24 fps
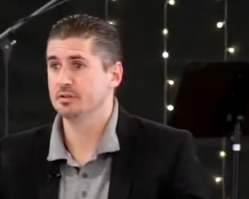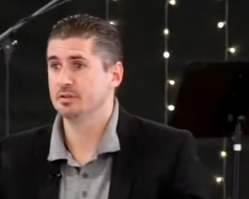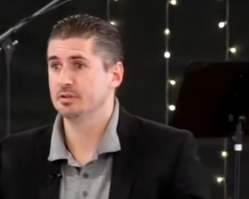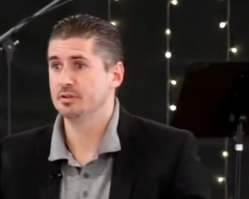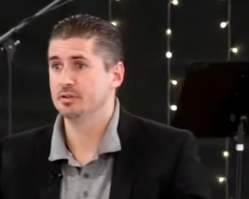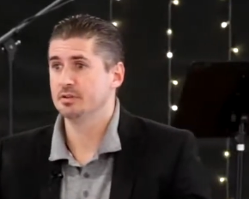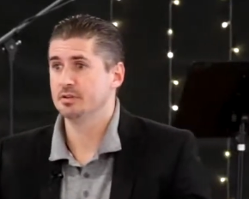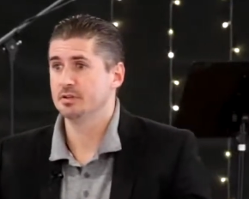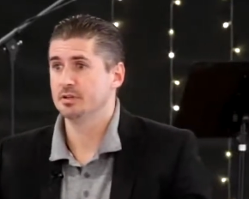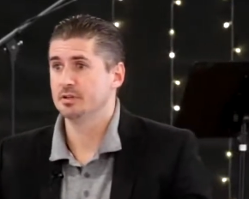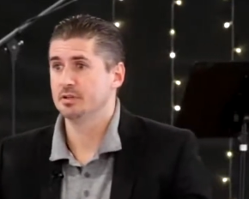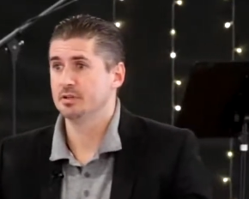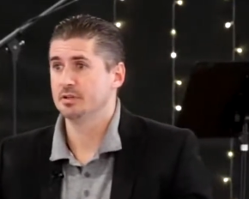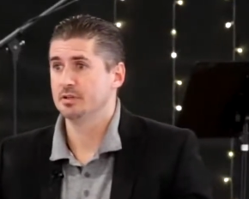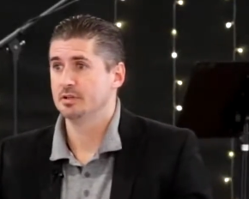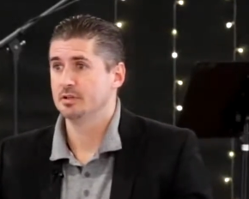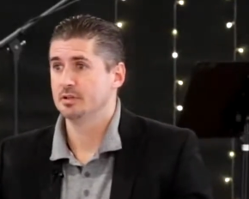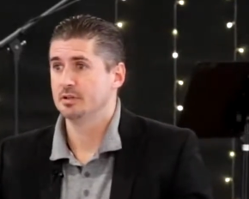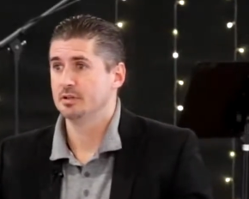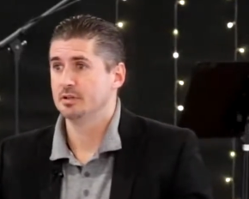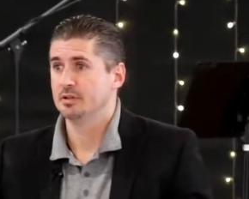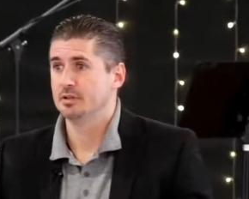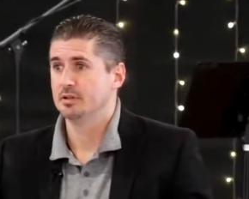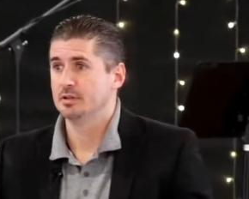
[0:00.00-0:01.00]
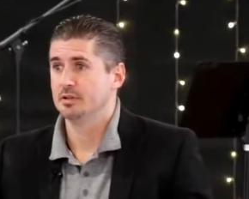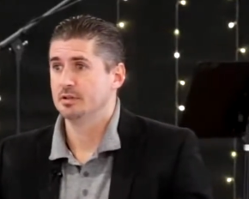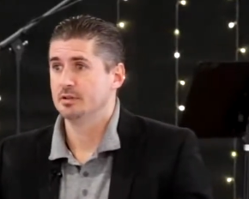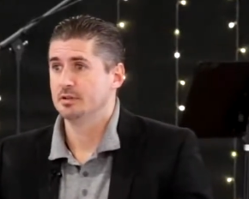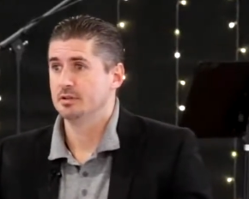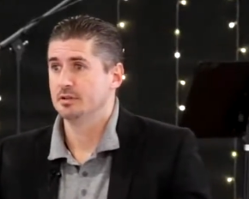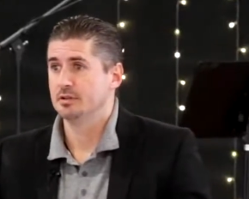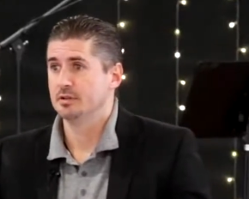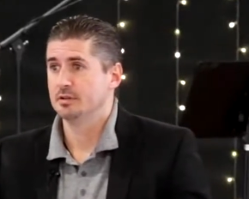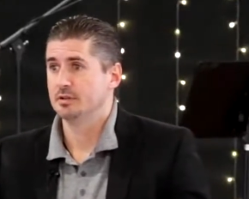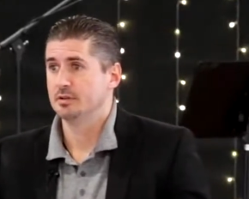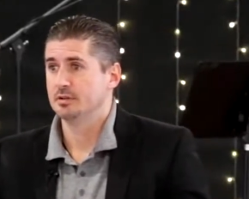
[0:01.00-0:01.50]

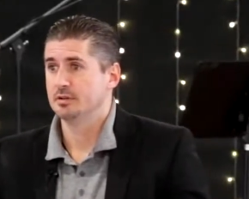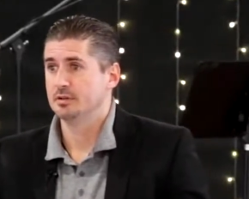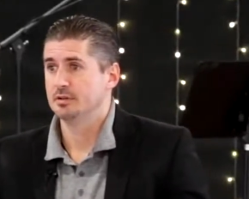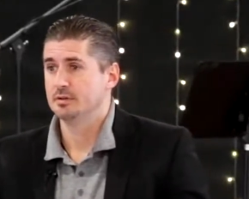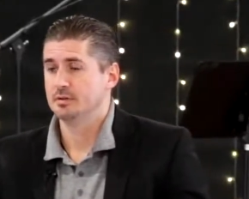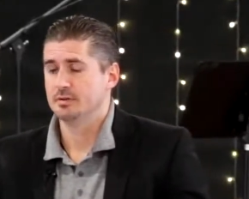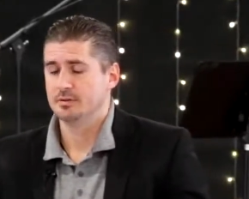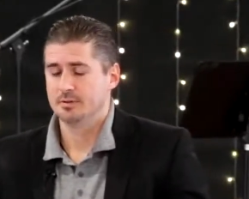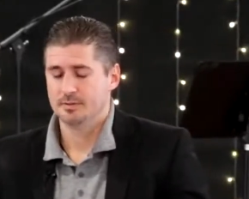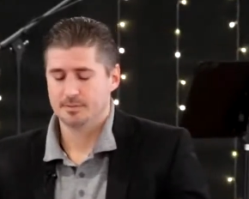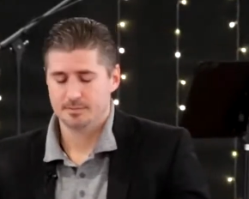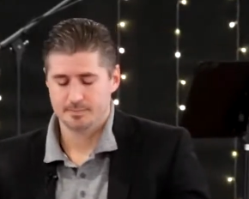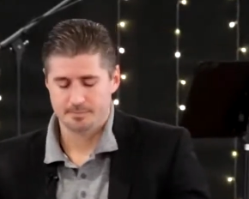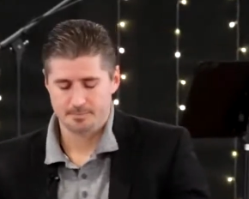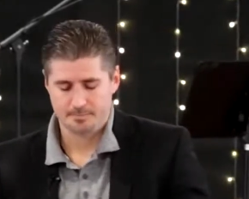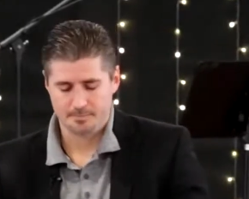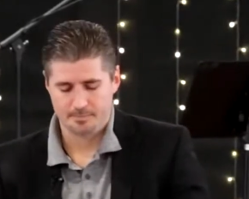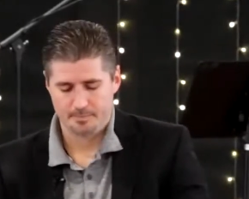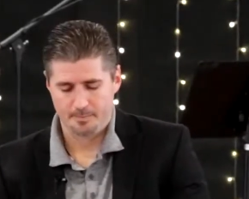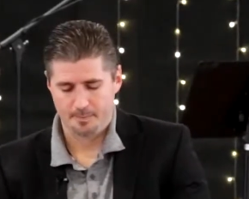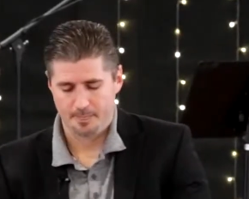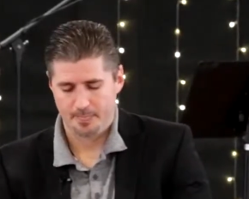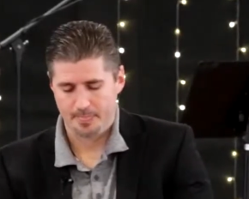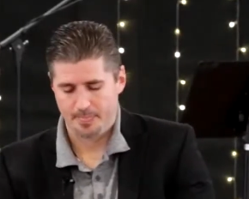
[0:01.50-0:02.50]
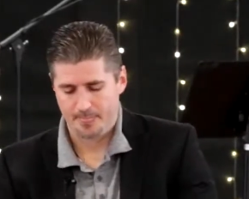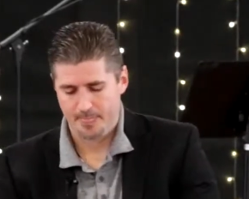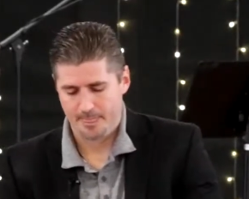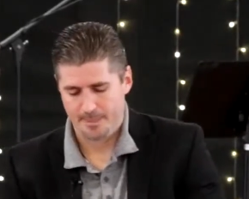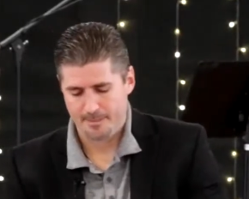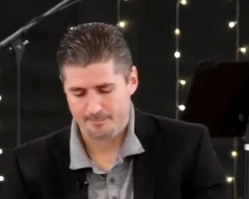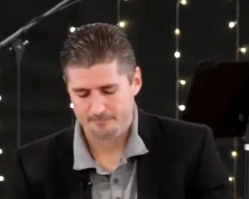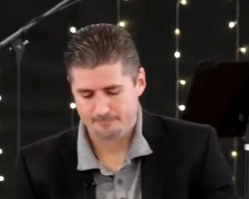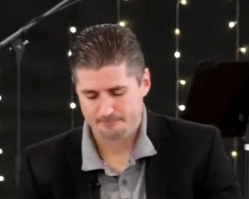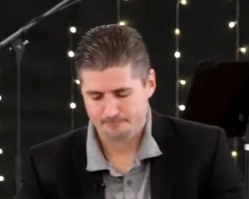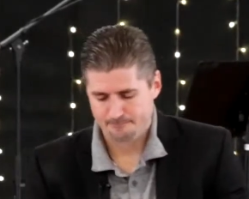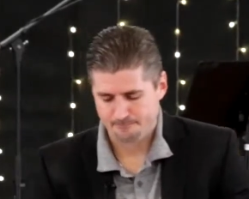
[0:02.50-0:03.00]

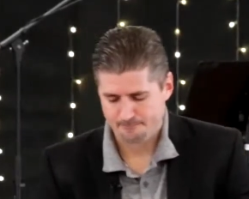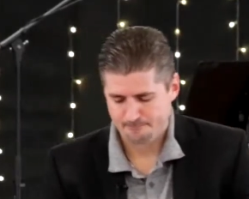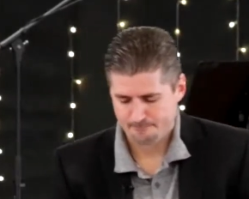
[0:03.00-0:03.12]
(no one is talking)